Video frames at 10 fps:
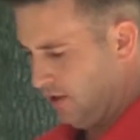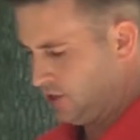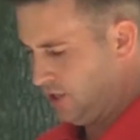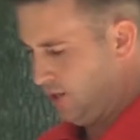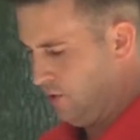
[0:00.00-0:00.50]

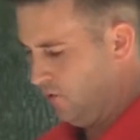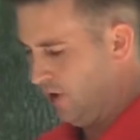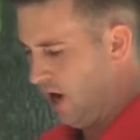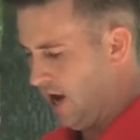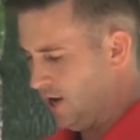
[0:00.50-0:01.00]
Let's keep
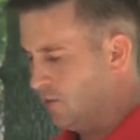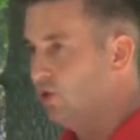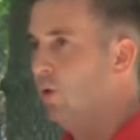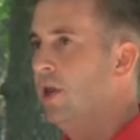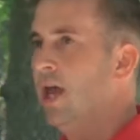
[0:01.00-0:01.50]
moving on. Number
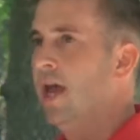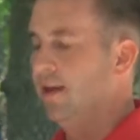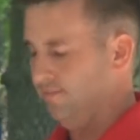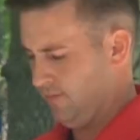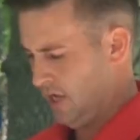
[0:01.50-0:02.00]
28.